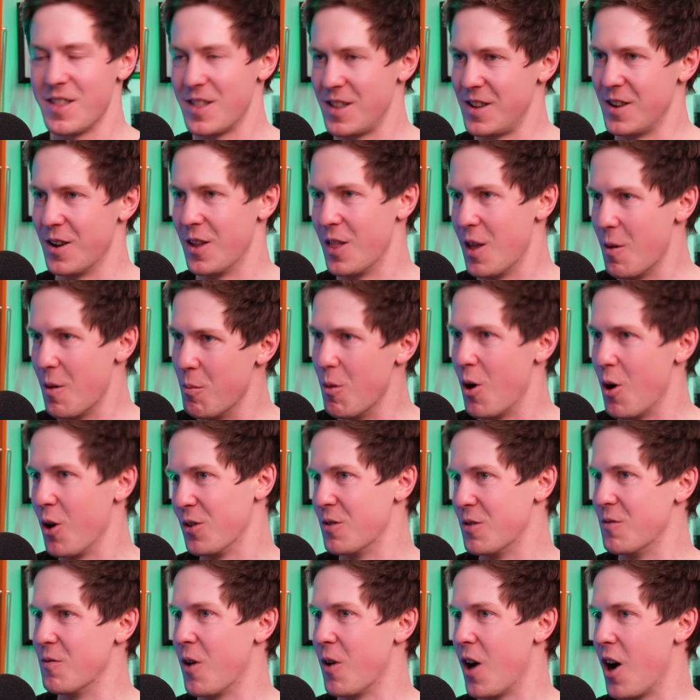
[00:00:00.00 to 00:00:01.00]
they're modern
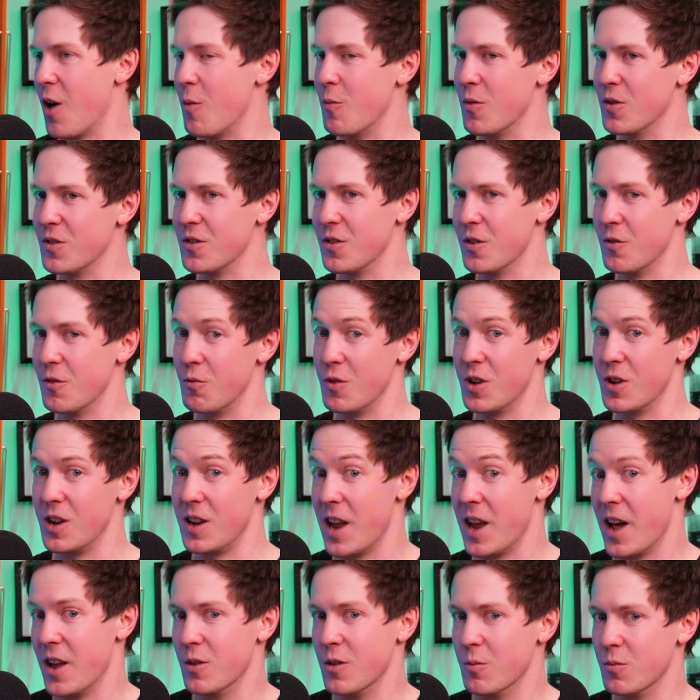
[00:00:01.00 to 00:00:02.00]
environments that really
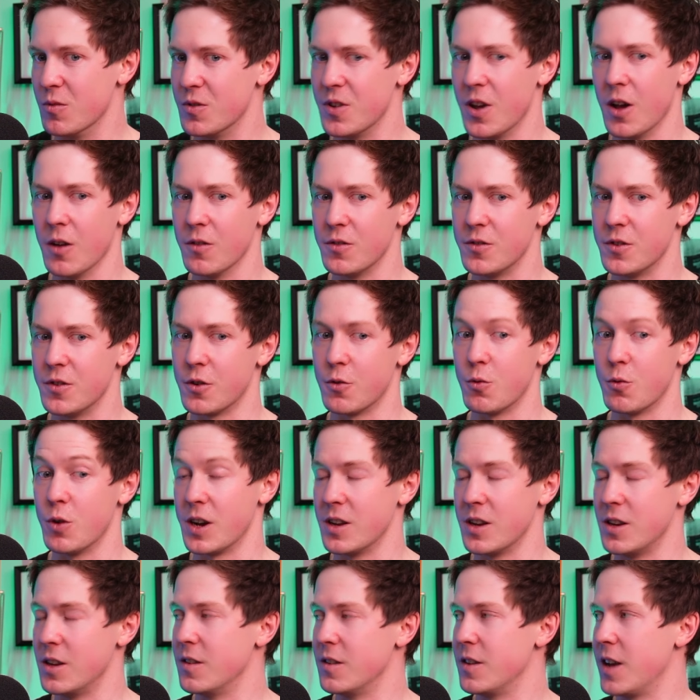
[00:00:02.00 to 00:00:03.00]
lend themselves to
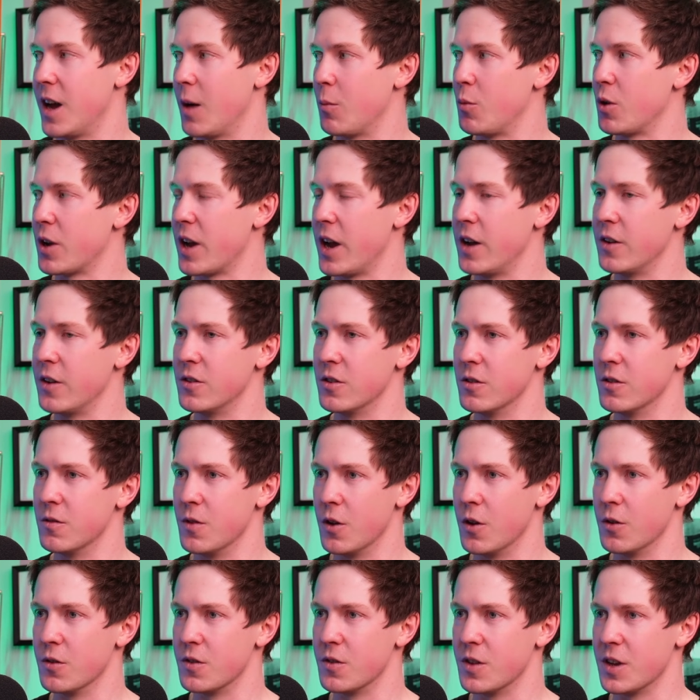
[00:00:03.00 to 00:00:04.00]
quick and easy application of
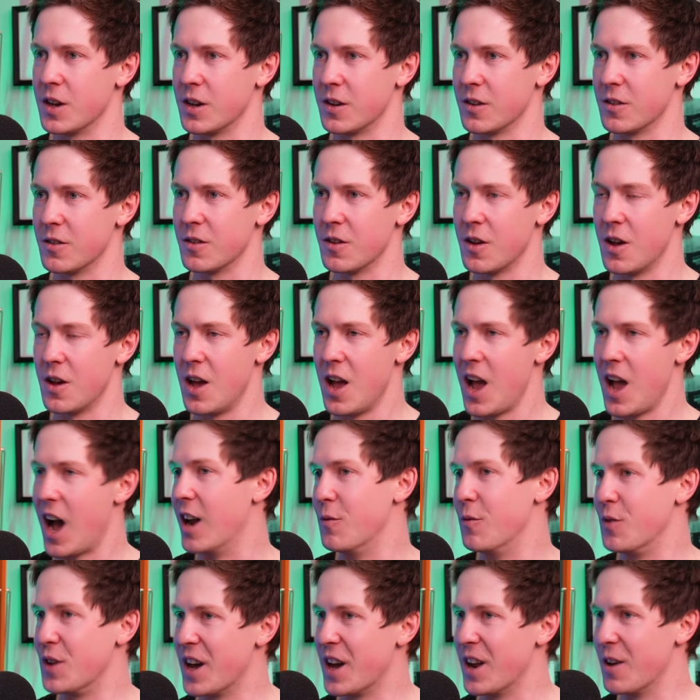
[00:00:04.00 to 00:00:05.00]
those things. And
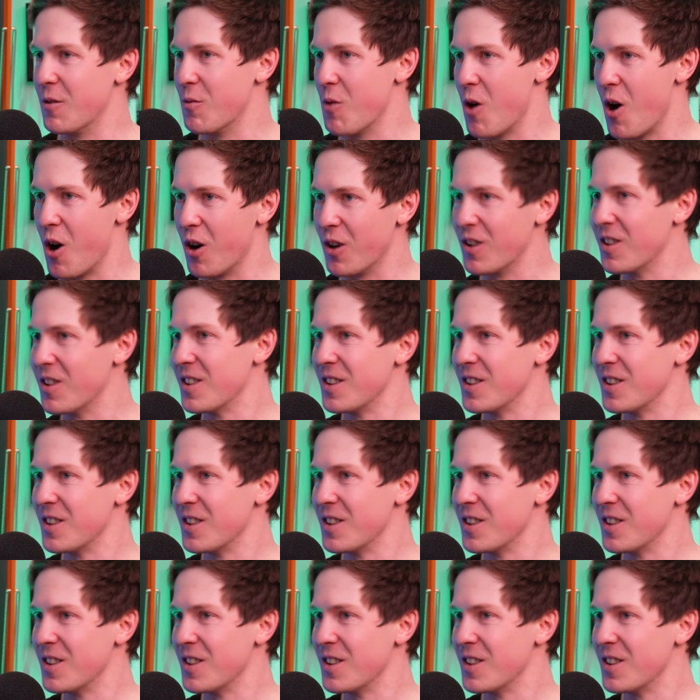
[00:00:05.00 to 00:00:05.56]
if you get it wrong,